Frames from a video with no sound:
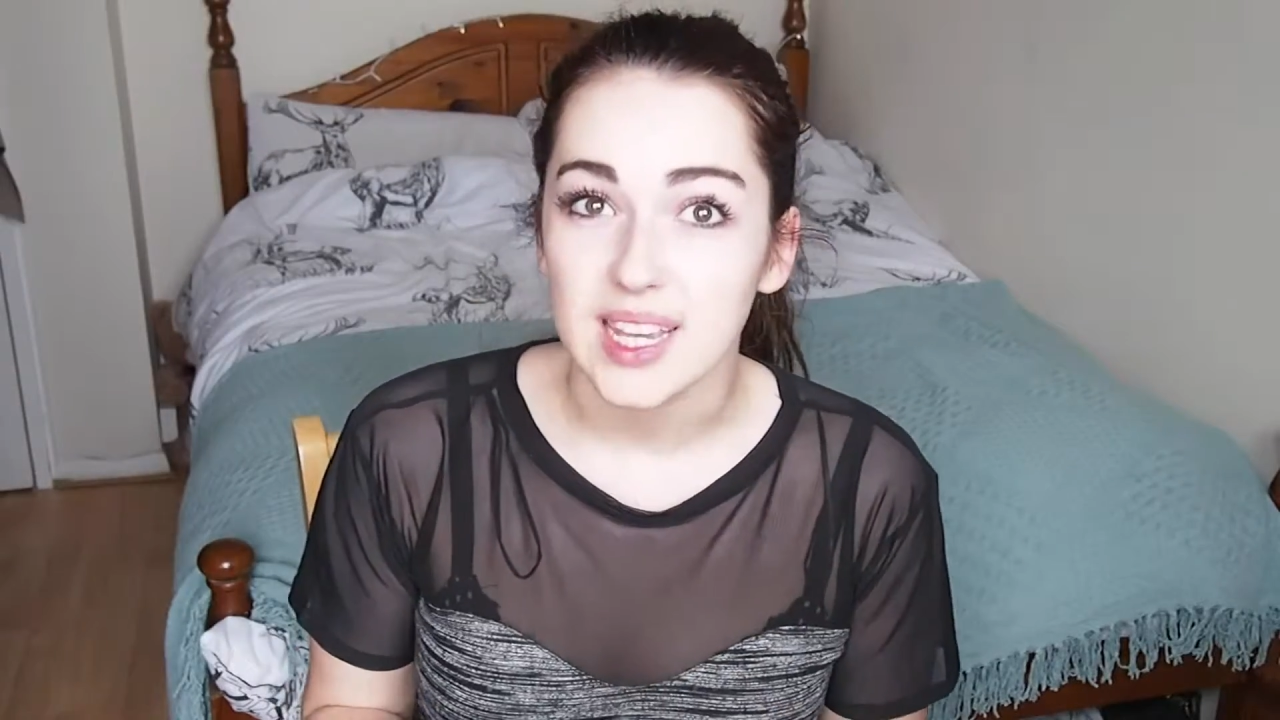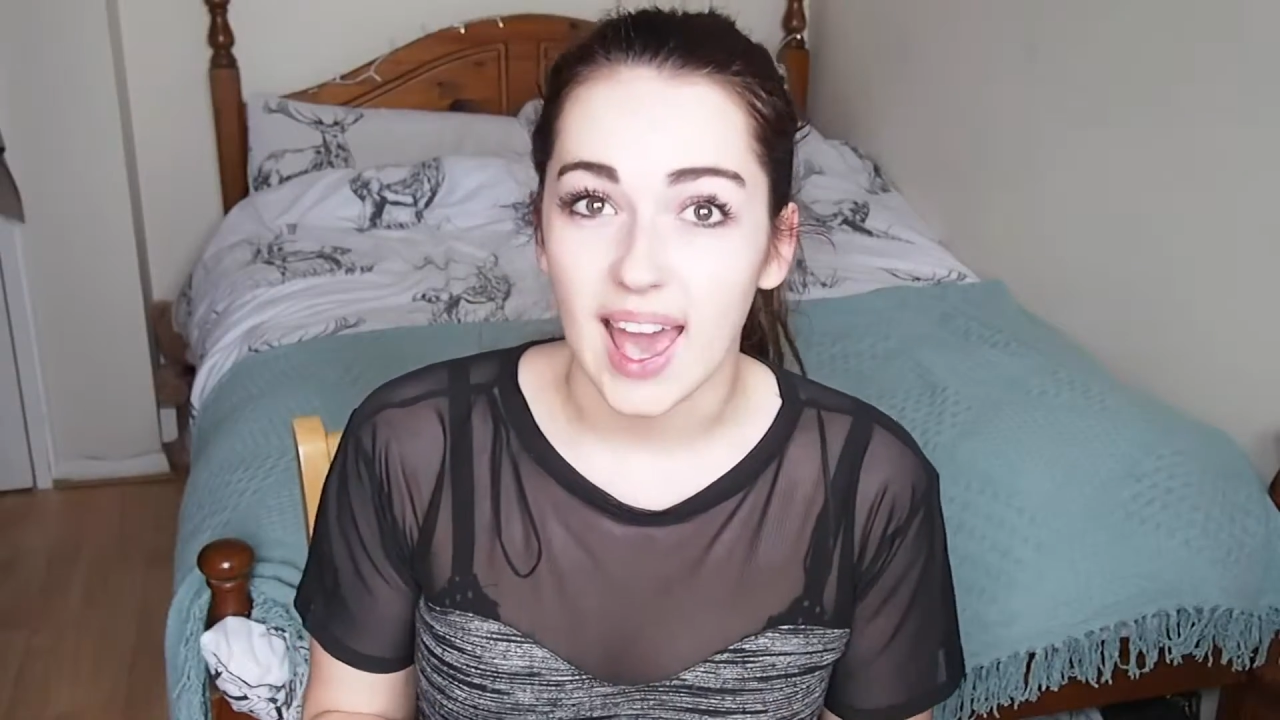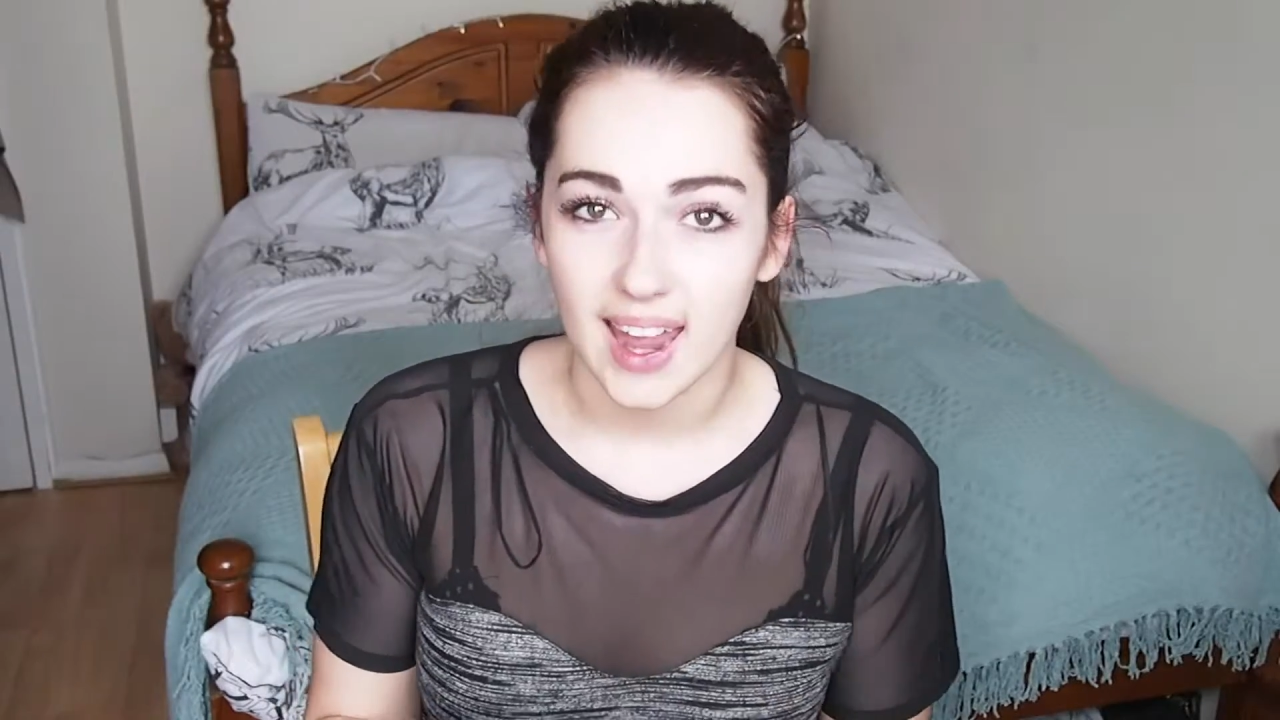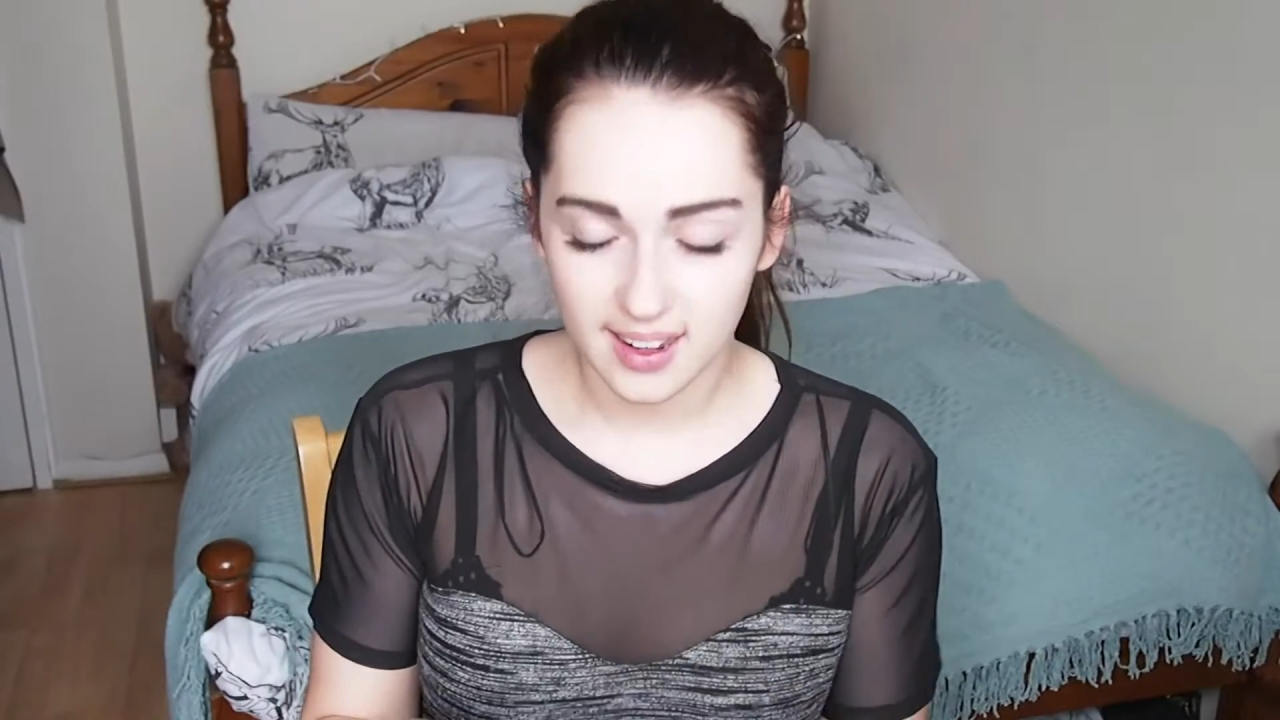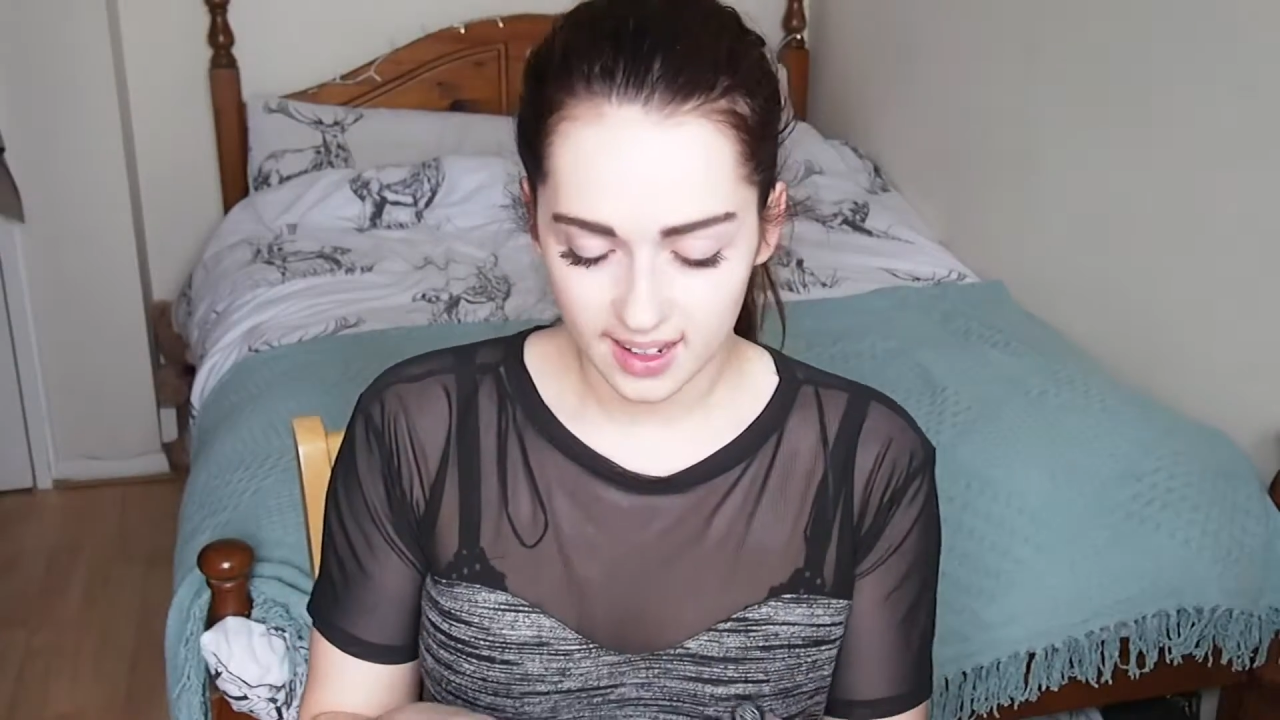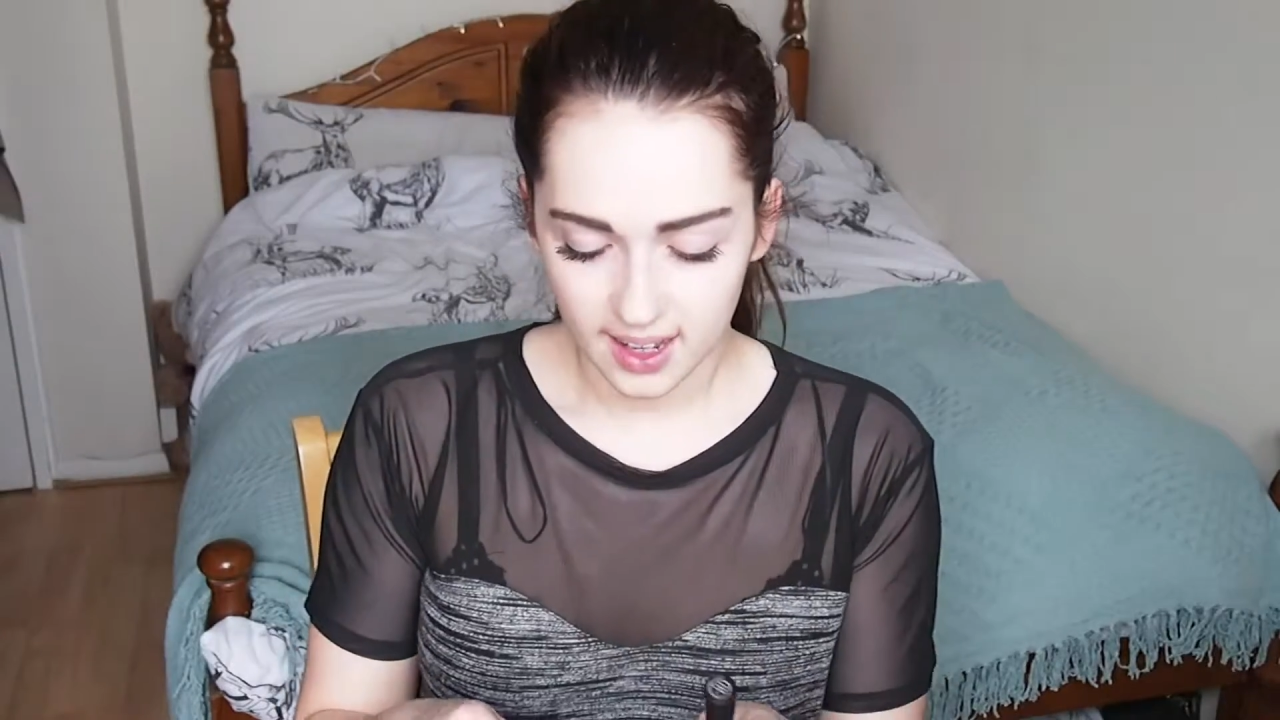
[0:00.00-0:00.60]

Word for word: again.